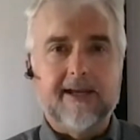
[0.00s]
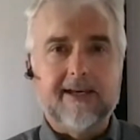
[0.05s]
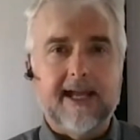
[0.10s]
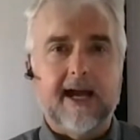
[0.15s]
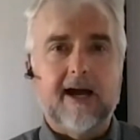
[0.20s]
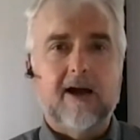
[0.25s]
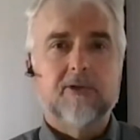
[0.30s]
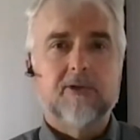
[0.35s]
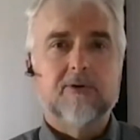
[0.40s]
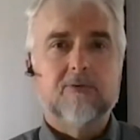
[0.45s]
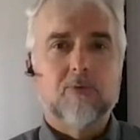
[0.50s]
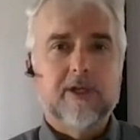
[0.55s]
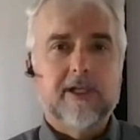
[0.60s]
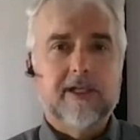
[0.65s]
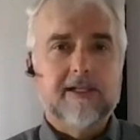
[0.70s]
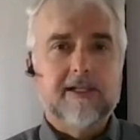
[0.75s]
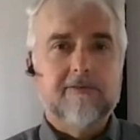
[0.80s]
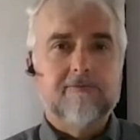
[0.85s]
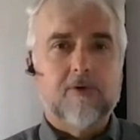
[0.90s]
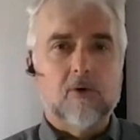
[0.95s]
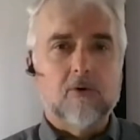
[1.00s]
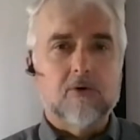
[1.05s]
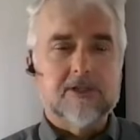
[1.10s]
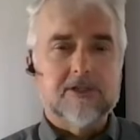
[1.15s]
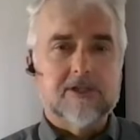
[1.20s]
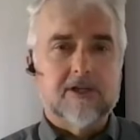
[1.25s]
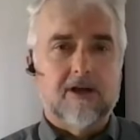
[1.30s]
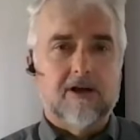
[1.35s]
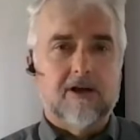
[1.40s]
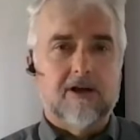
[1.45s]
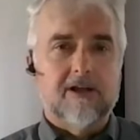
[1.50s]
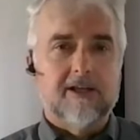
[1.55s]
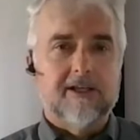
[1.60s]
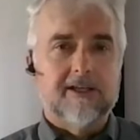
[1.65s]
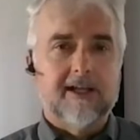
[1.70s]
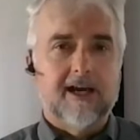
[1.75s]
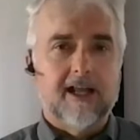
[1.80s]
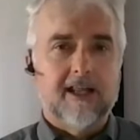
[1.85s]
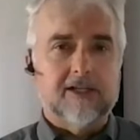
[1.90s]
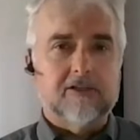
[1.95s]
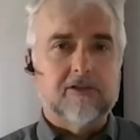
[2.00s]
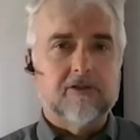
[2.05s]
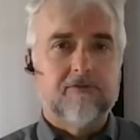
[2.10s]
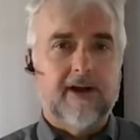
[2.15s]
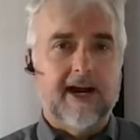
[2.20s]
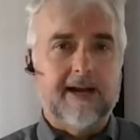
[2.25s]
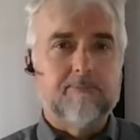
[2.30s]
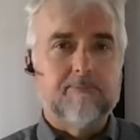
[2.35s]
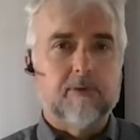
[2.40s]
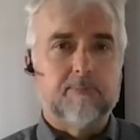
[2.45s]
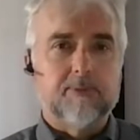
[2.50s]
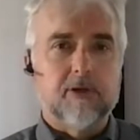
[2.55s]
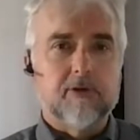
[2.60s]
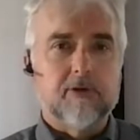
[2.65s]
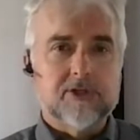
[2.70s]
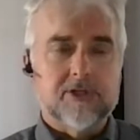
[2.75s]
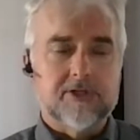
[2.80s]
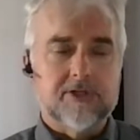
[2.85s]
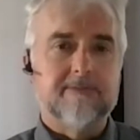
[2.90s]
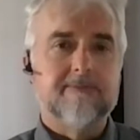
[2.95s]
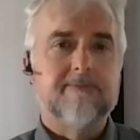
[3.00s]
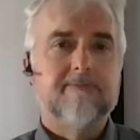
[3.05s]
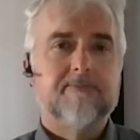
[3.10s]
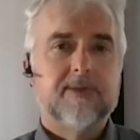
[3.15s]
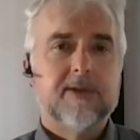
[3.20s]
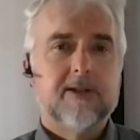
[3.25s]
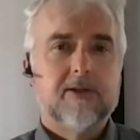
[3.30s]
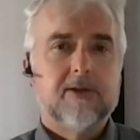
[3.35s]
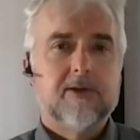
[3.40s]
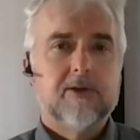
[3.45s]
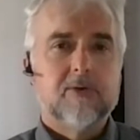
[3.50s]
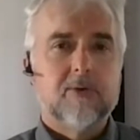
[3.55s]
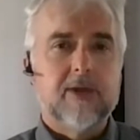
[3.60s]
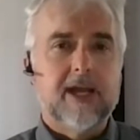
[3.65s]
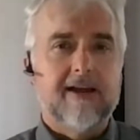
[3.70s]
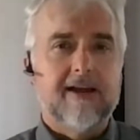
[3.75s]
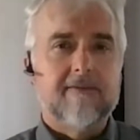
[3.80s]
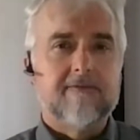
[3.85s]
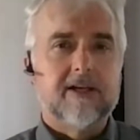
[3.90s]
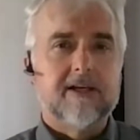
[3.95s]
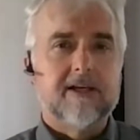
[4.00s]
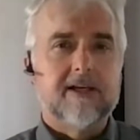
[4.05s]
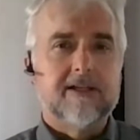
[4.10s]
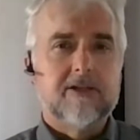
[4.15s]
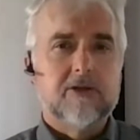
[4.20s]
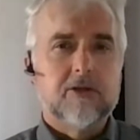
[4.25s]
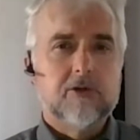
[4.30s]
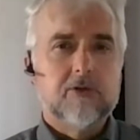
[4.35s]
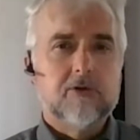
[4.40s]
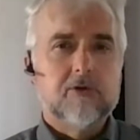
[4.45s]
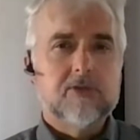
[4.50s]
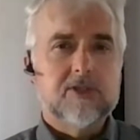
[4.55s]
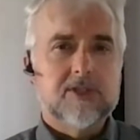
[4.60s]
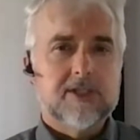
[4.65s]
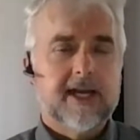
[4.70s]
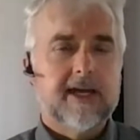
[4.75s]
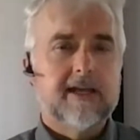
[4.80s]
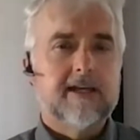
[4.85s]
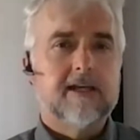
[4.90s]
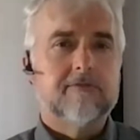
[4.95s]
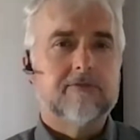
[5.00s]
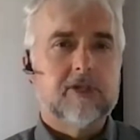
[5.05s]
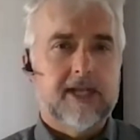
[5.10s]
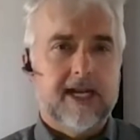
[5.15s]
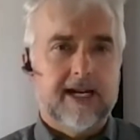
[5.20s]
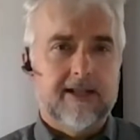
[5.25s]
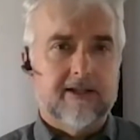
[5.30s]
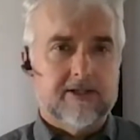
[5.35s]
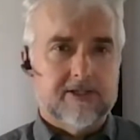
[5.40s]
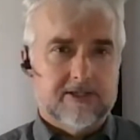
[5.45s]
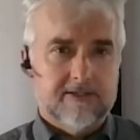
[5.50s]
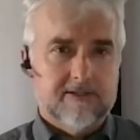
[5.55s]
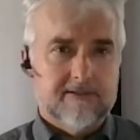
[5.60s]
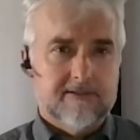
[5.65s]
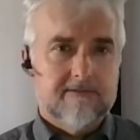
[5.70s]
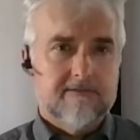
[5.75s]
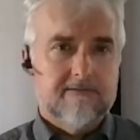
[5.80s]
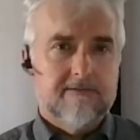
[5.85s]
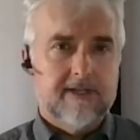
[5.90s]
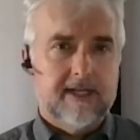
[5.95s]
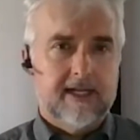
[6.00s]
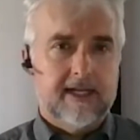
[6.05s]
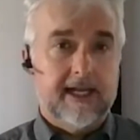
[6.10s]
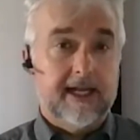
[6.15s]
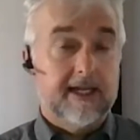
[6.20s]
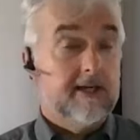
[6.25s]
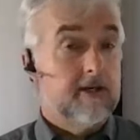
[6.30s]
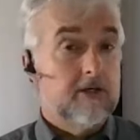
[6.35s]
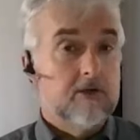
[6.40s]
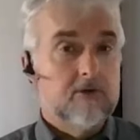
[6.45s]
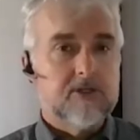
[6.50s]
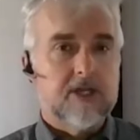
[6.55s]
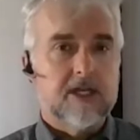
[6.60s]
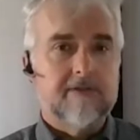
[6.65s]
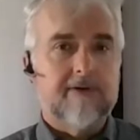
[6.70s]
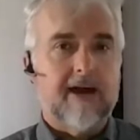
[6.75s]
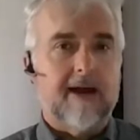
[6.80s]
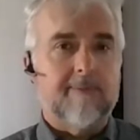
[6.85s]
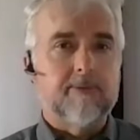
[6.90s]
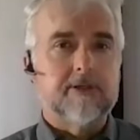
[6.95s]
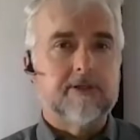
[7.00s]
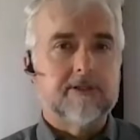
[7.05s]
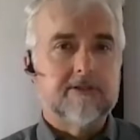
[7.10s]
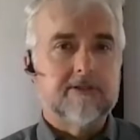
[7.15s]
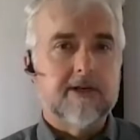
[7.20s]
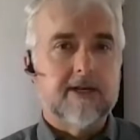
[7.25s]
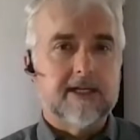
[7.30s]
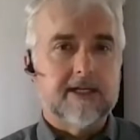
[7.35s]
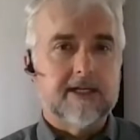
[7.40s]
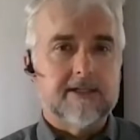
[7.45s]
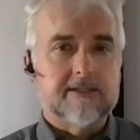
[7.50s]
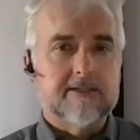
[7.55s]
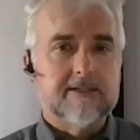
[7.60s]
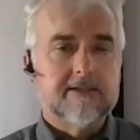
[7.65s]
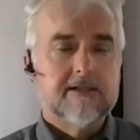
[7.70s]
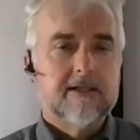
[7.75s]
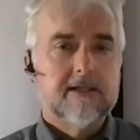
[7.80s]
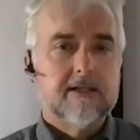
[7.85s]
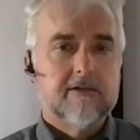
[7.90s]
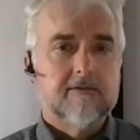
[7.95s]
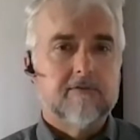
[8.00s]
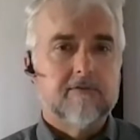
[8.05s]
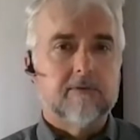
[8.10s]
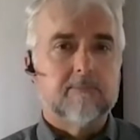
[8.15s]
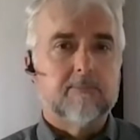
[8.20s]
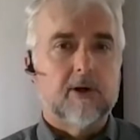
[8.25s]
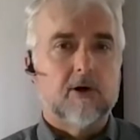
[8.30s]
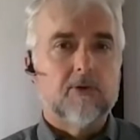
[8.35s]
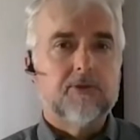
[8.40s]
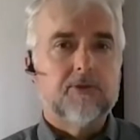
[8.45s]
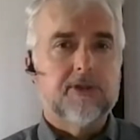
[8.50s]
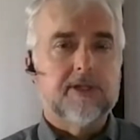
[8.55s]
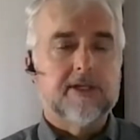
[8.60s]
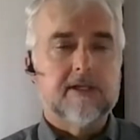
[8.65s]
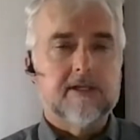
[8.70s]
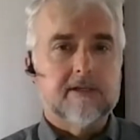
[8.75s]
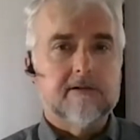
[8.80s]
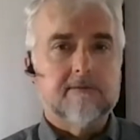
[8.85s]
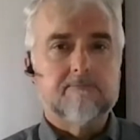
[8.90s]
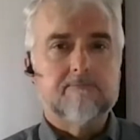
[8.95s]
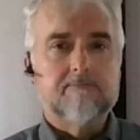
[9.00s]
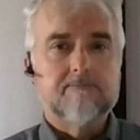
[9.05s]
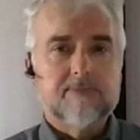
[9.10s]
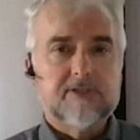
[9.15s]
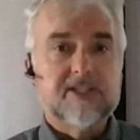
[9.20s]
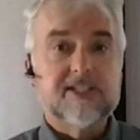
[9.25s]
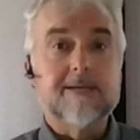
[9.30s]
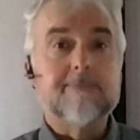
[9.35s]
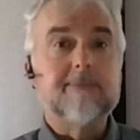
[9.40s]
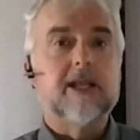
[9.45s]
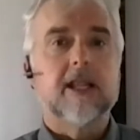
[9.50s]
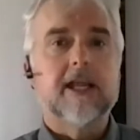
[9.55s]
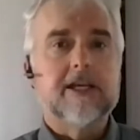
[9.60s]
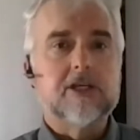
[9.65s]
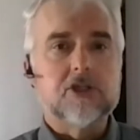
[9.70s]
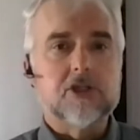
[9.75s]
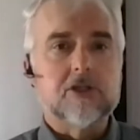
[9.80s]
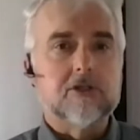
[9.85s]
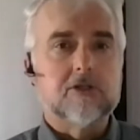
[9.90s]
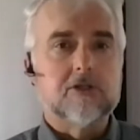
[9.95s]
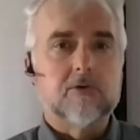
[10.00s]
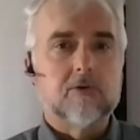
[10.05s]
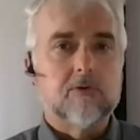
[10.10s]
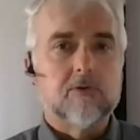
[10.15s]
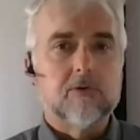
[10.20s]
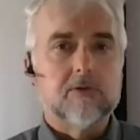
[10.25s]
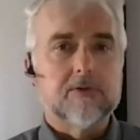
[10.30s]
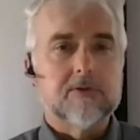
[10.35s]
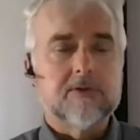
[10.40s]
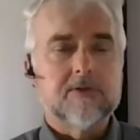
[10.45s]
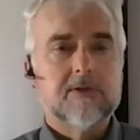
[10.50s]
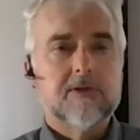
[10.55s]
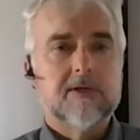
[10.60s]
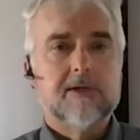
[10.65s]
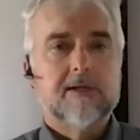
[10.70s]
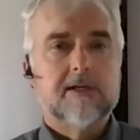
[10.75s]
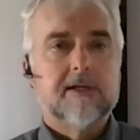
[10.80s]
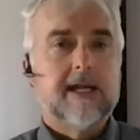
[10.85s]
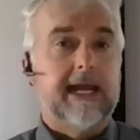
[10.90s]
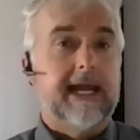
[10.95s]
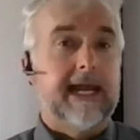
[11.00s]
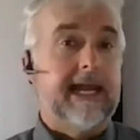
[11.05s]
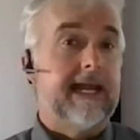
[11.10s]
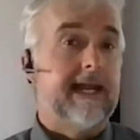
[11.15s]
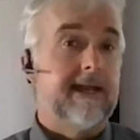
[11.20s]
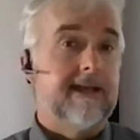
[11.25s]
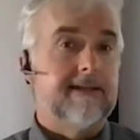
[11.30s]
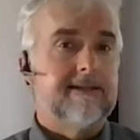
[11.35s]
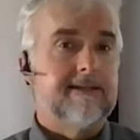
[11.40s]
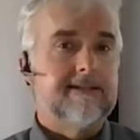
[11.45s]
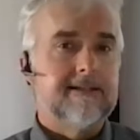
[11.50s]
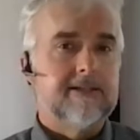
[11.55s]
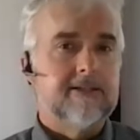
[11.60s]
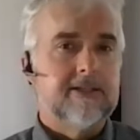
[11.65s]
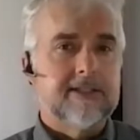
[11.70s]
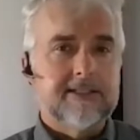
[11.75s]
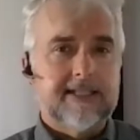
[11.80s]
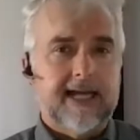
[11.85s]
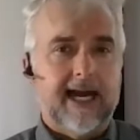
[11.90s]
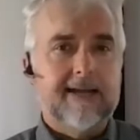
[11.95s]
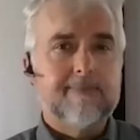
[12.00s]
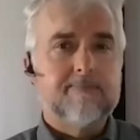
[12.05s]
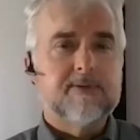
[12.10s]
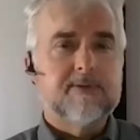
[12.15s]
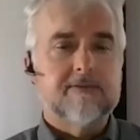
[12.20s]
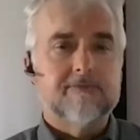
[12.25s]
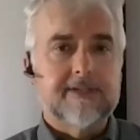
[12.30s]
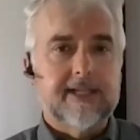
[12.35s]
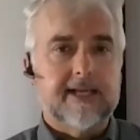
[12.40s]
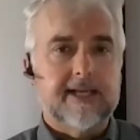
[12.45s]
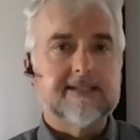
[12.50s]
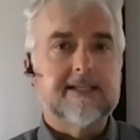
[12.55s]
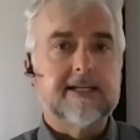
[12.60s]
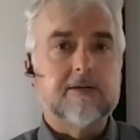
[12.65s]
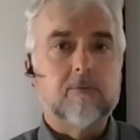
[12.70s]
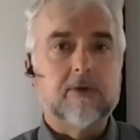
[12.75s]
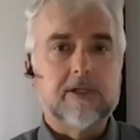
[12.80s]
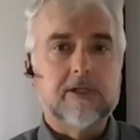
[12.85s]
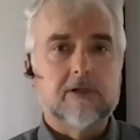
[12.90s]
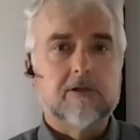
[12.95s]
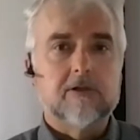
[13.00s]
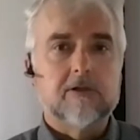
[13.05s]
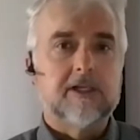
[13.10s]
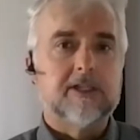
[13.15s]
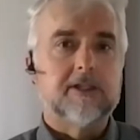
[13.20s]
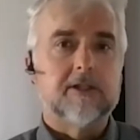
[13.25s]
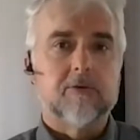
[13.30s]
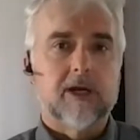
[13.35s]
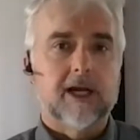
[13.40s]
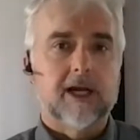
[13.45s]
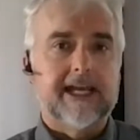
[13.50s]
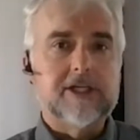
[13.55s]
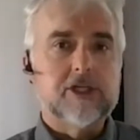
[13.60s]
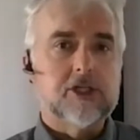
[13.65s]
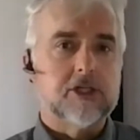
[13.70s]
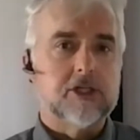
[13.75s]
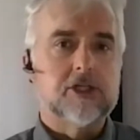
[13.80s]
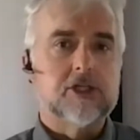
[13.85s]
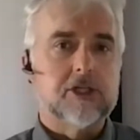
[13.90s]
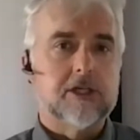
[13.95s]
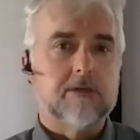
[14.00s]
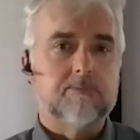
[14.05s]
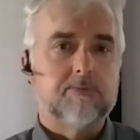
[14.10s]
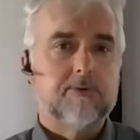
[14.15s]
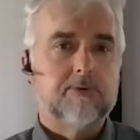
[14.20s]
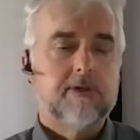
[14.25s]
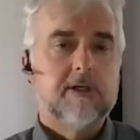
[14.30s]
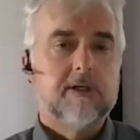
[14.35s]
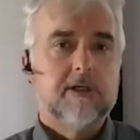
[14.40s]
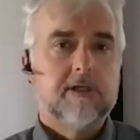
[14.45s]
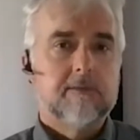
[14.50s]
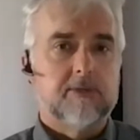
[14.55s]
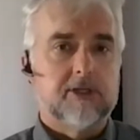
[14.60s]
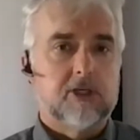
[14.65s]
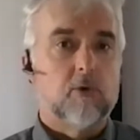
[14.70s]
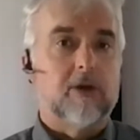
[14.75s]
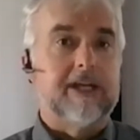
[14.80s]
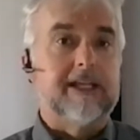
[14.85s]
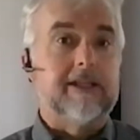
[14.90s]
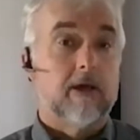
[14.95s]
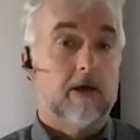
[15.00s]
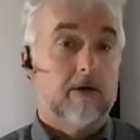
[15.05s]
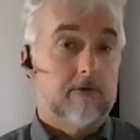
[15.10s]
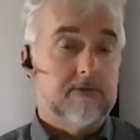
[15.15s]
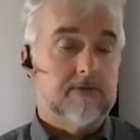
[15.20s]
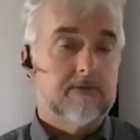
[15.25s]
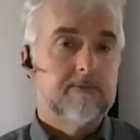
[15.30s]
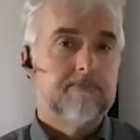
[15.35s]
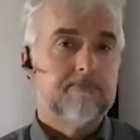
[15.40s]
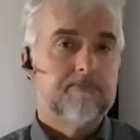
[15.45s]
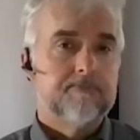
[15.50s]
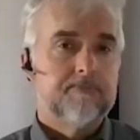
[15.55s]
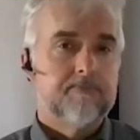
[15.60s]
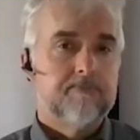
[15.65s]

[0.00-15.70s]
And now that we focus on electrified propulsion, we have a new set of challenges and a new set of opportunities for both the simulation tools and the types of testing we do and the relationship between those.